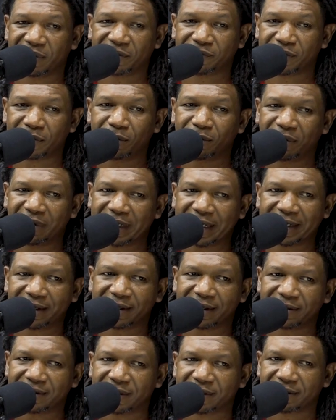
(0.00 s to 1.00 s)
If you don't
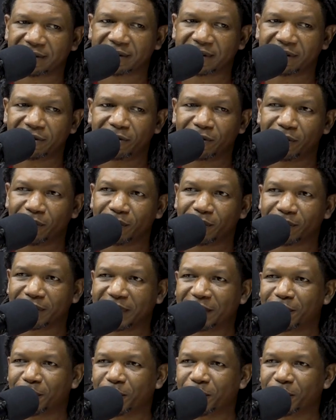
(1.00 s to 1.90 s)
like it, just say no.